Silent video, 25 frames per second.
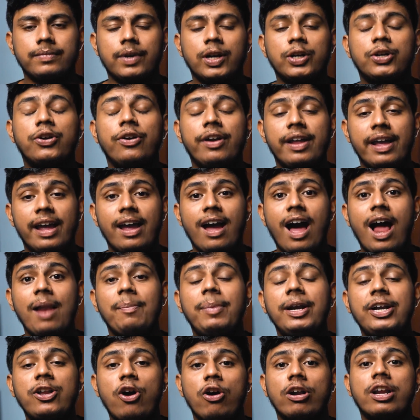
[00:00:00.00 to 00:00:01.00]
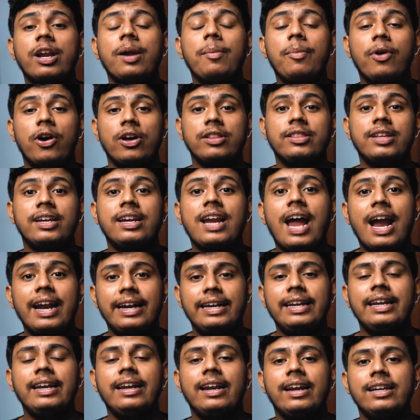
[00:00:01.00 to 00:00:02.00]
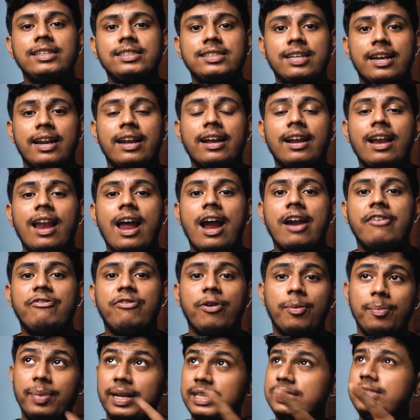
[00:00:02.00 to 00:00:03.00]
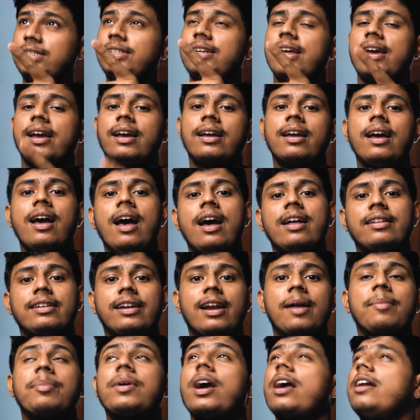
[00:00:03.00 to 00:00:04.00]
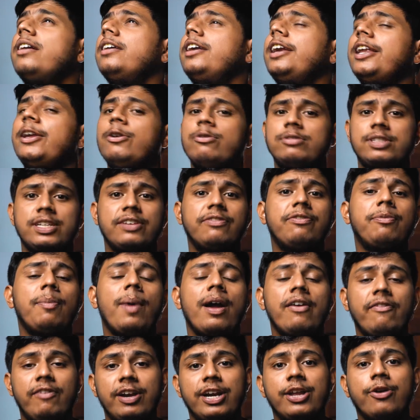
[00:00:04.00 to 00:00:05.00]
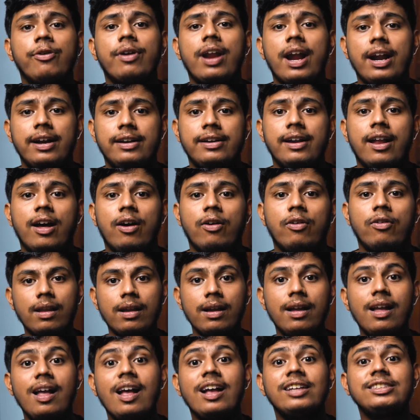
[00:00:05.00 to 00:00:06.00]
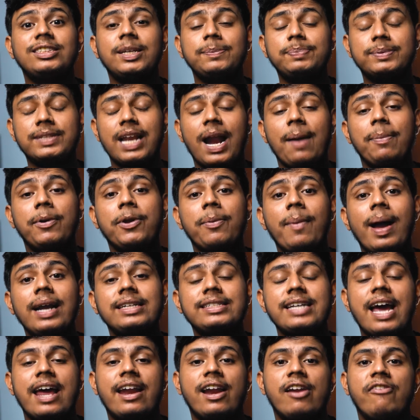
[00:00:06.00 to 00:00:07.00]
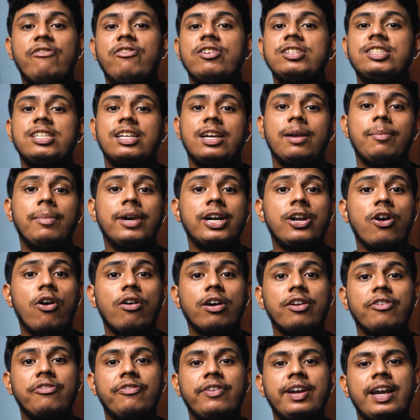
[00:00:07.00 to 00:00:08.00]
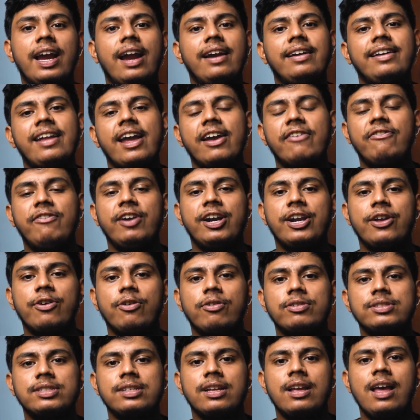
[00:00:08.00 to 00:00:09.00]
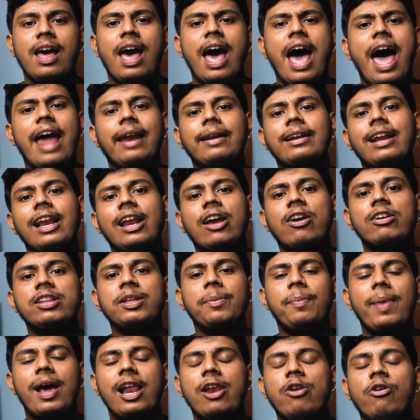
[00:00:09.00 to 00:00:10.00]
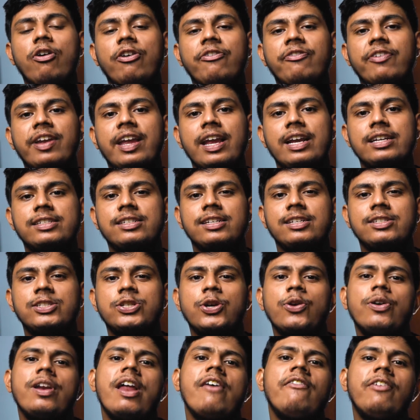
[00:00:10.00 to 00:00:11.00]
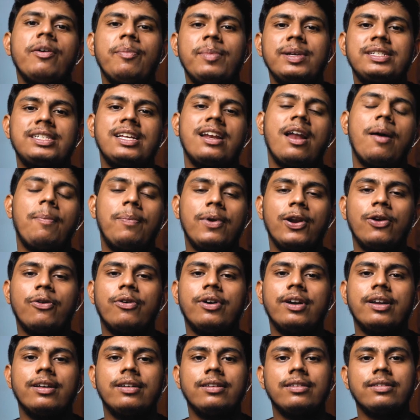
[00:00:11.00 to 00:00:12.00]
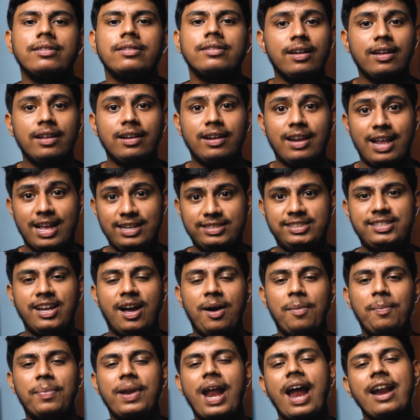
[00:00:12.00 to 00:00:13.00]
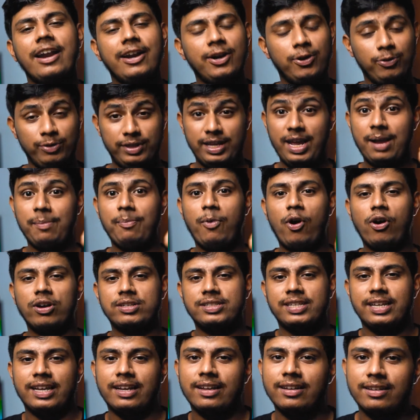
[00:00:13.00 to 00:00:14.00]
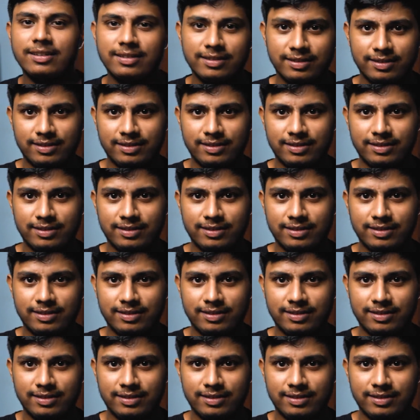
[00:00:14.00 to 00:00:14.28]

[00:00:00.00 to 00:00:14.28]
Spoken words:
Today, I'll be talking about the 19-inch ring light from Digitek that I'm currently using for my video right now. Subscribe to my channel for cinematography and tech videos and click on the bell notification so you never miss an upload. Let's jump right into the unboxing.